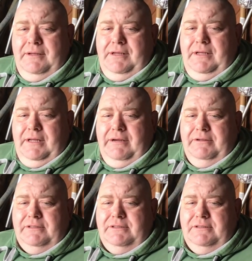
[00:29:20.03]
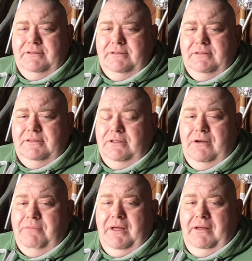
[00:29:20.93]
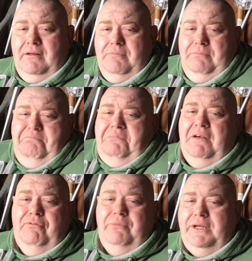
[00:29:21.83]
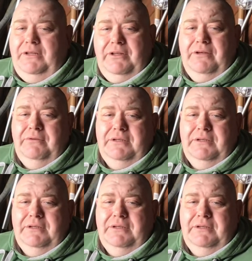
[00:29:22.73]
You know, it's a nightmare. Nothing we can do.